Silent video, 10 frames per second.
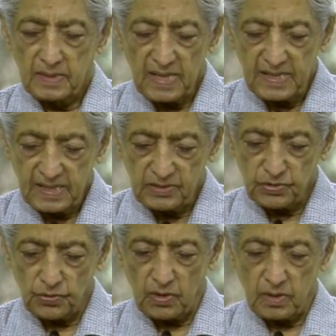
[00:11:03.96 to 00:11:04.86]
That is,
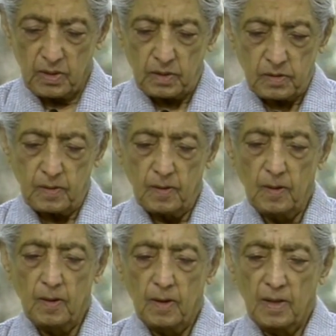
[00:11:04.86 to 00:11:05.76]
you are not,
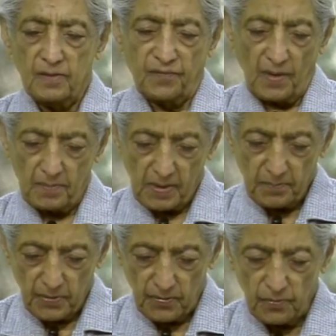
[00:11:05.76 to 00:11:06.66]
if I may
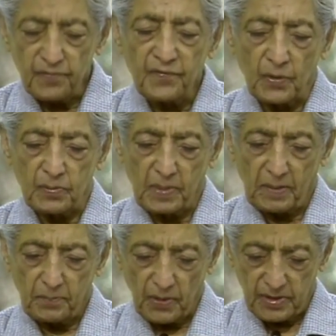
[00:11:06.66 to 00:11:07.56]

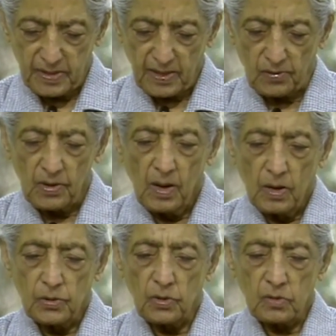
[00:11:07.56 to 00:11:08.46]
point out,
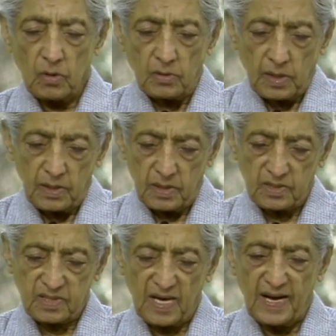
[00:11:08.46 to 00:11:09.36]
you are not
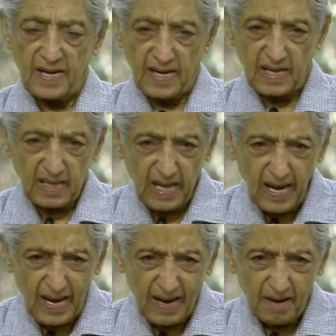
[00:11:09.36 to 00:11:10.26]
understanding
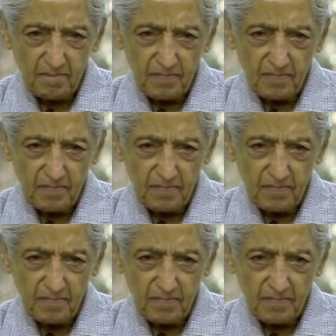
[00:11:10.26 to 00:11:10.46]
K.